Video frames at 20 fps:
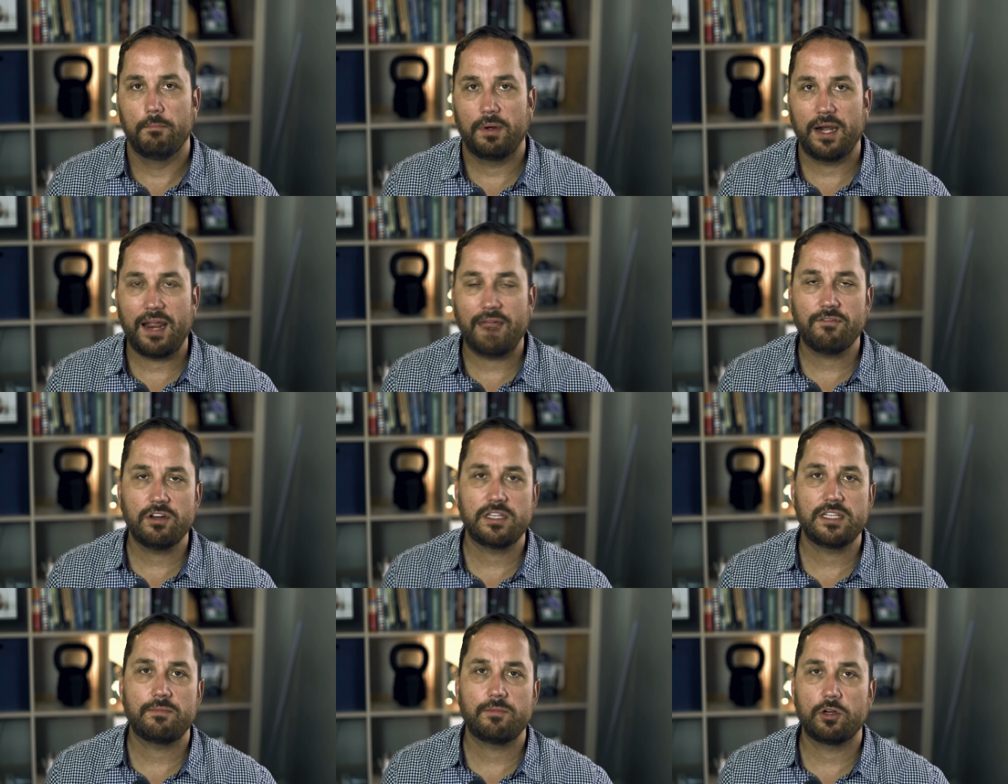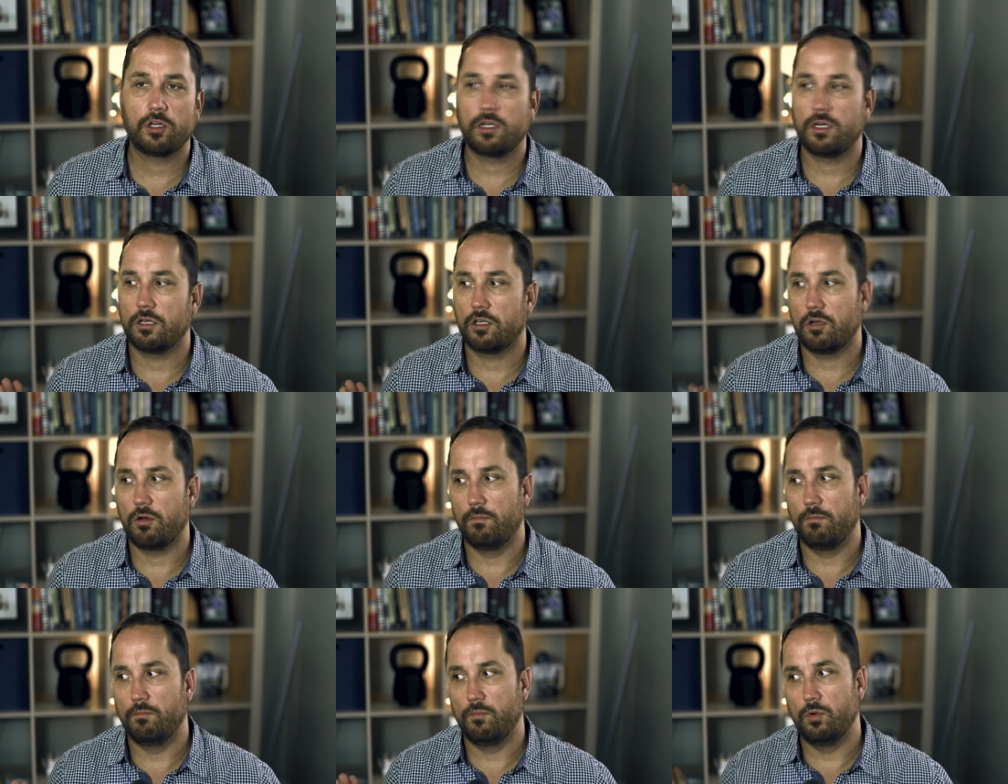But every time you're going to
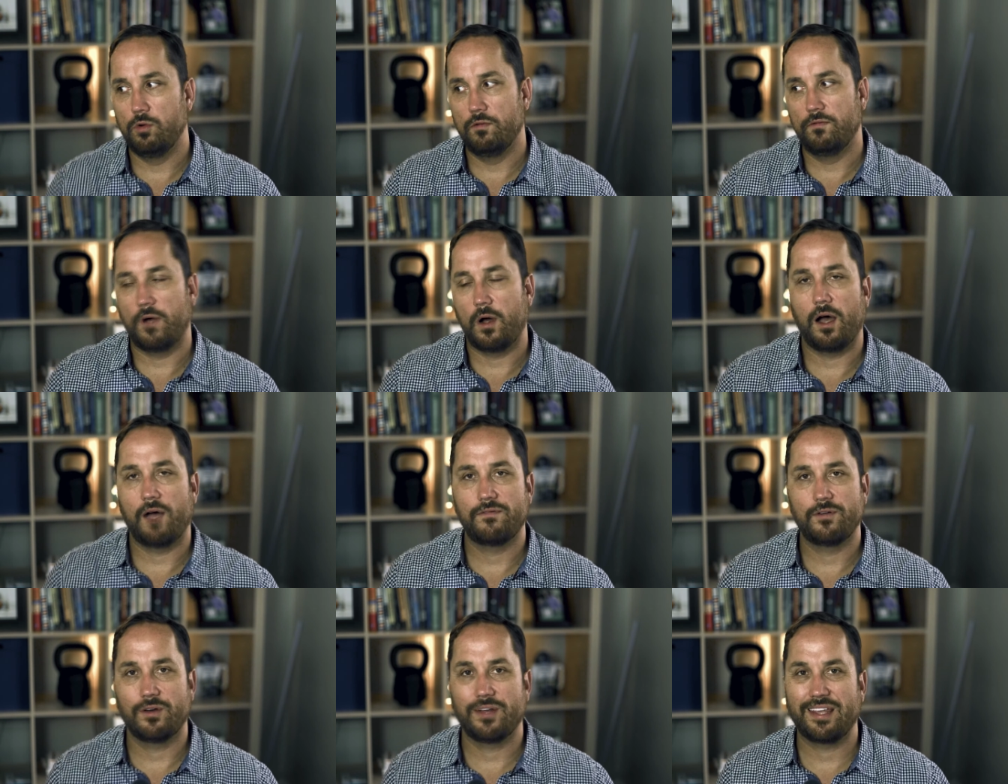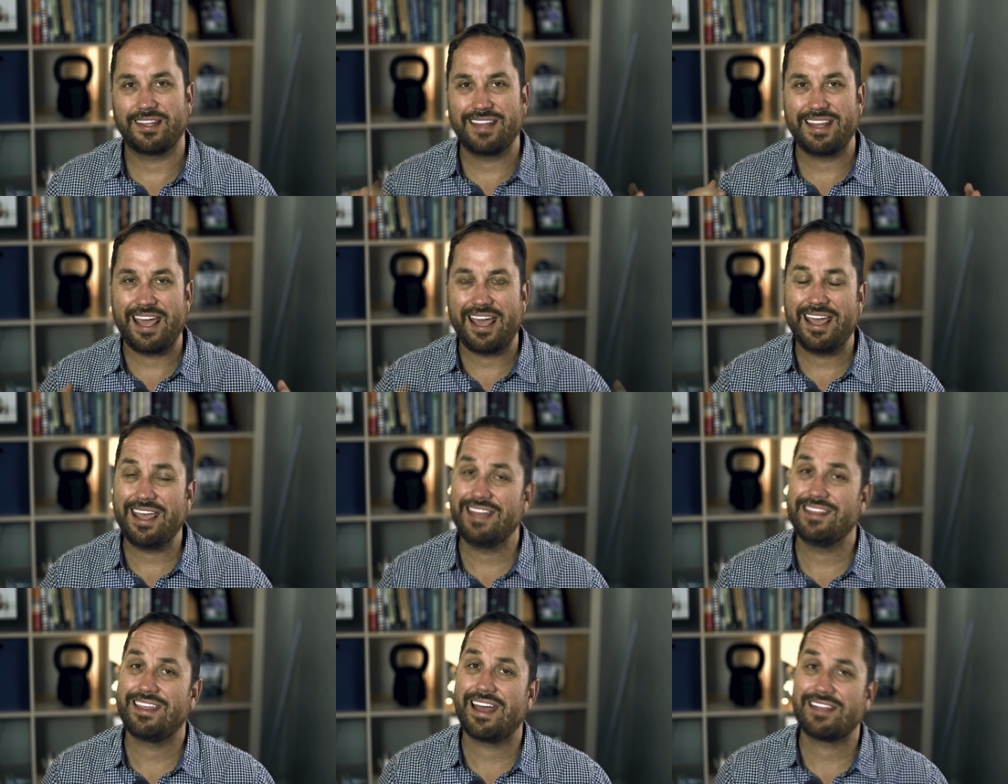go move off and you're like,
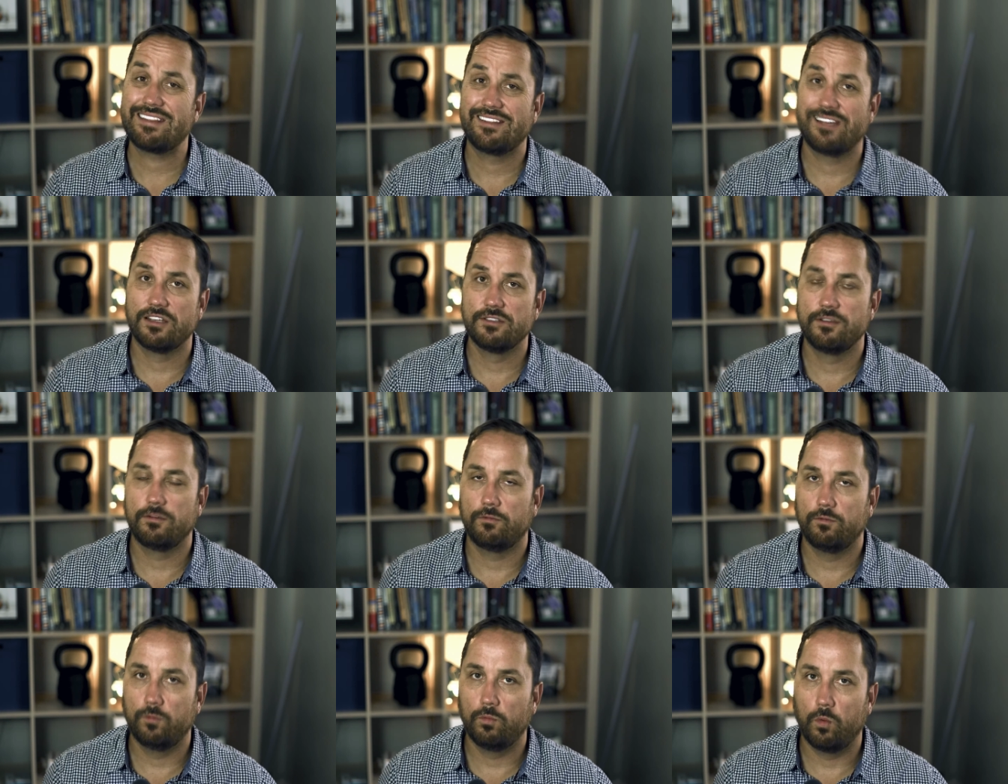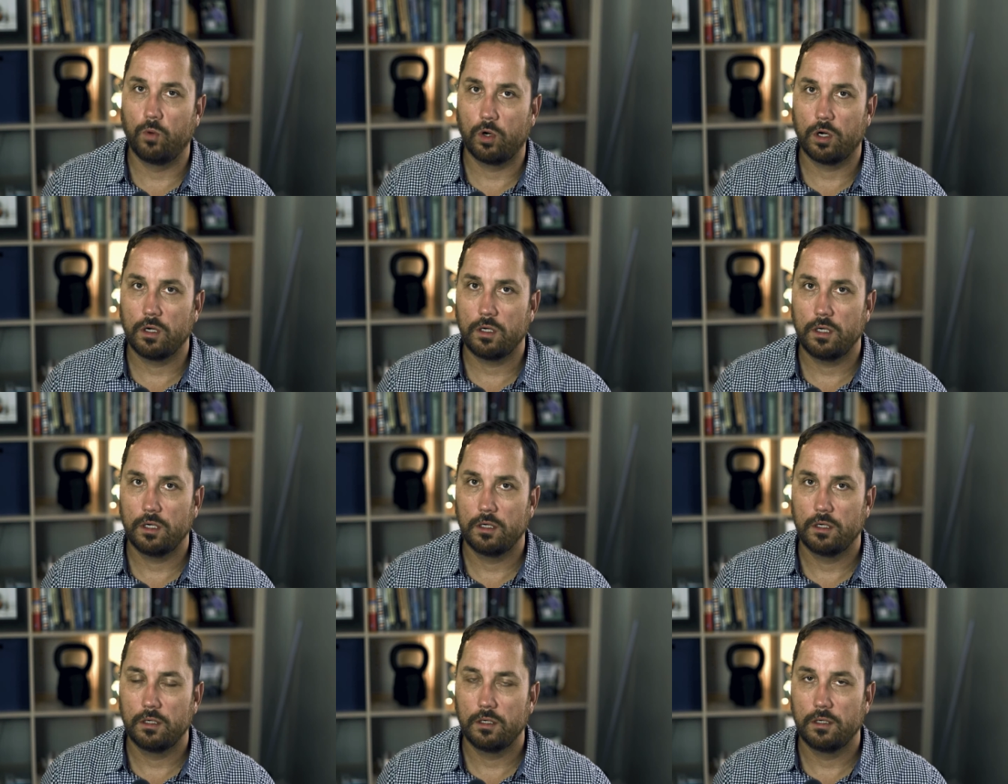hey, that doesn't
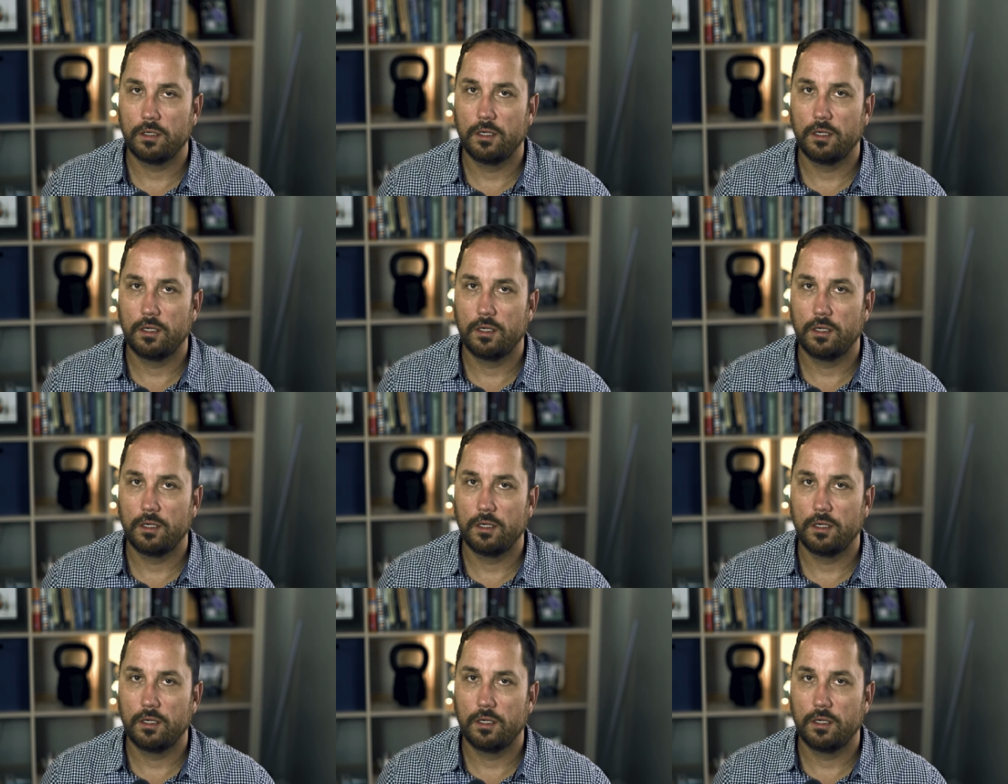work,